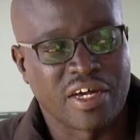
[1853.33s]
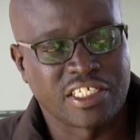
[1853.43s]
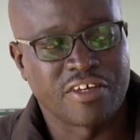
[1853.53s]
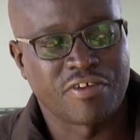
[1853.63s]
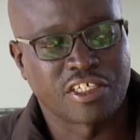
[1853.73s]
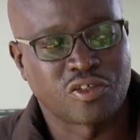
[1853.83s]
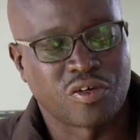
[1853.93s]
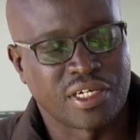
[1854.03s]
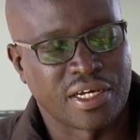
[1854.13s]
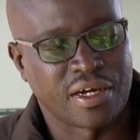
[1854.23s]
great effect
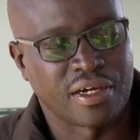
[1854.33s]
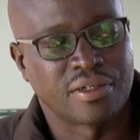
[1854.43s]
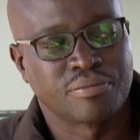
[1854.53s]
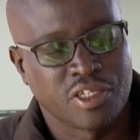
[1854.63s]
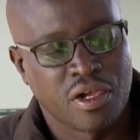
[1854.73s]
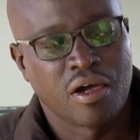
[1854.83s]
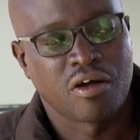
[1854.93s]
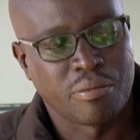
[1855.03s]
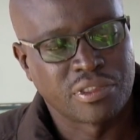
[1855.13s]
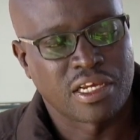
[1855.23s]
on
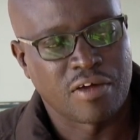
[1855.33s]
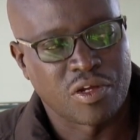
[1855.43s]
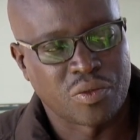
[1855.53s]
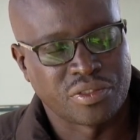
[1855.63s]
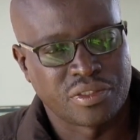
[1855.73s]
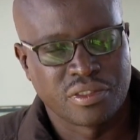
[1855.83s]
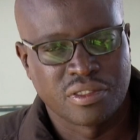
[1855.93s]
community livelihoods.